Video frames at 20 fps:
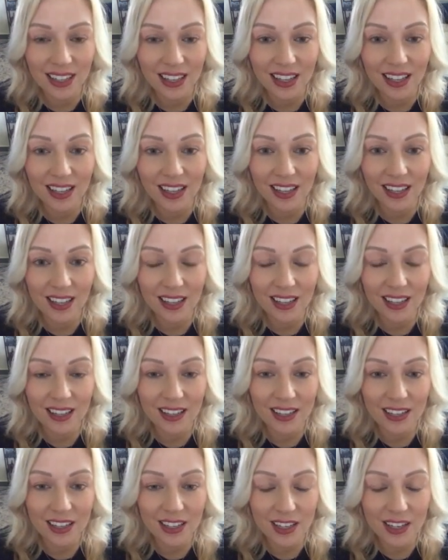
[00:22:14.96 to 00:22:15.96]

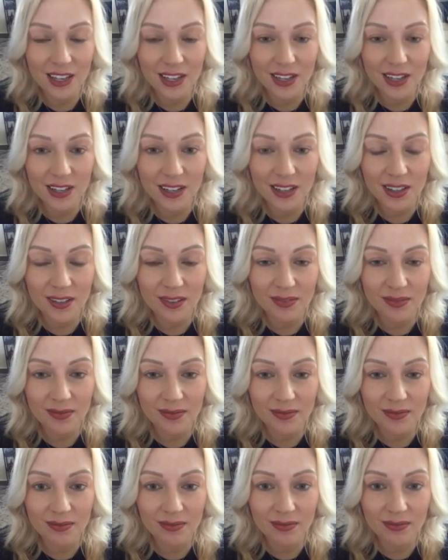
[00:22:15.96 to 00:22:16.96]

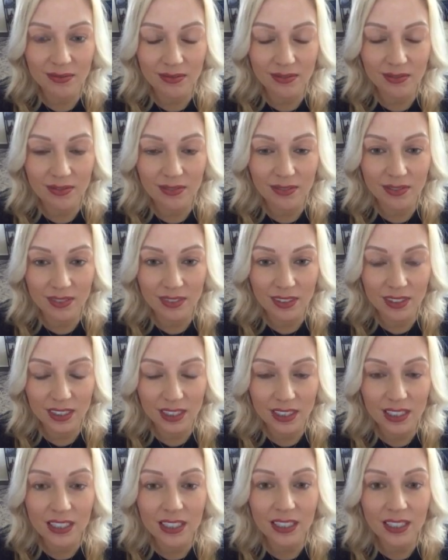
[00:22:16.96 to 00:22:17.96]

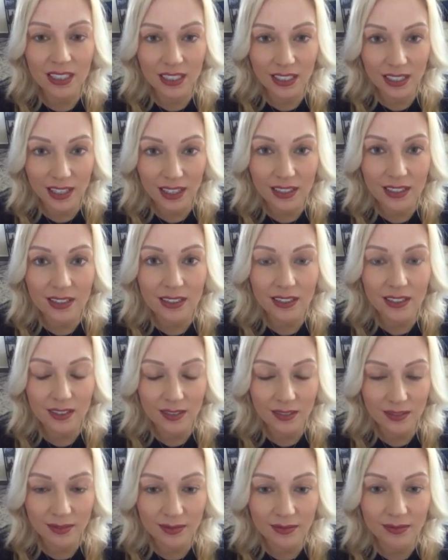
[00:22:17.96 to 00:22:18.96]

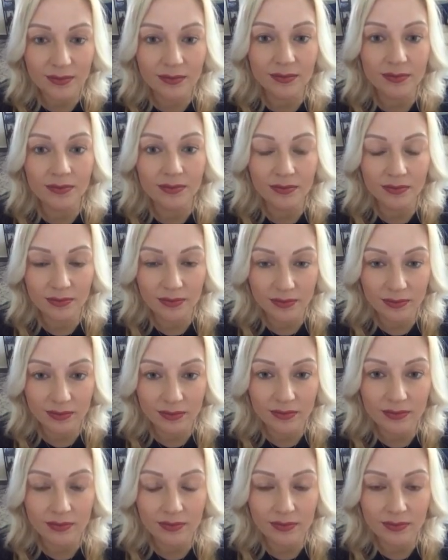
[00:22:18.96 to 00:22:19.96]

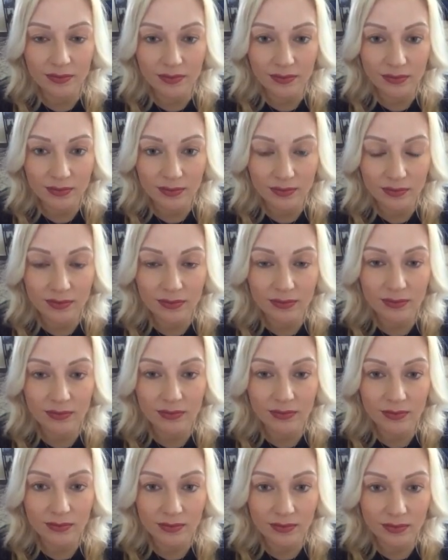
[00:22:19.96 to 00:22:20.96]

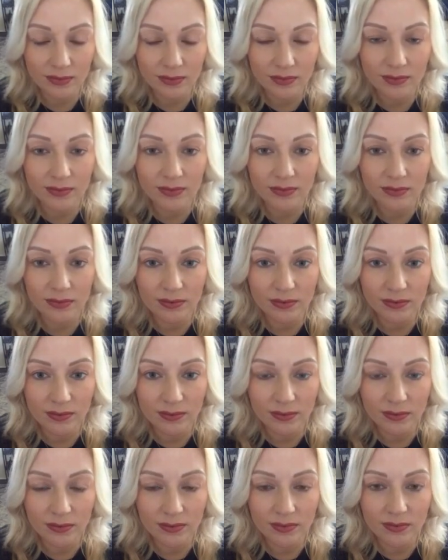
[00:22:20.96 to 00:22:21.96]

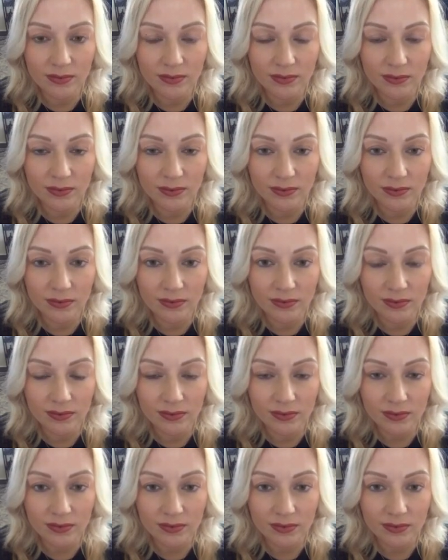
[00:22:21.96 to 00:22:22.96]
No words are spoken by the person on screen.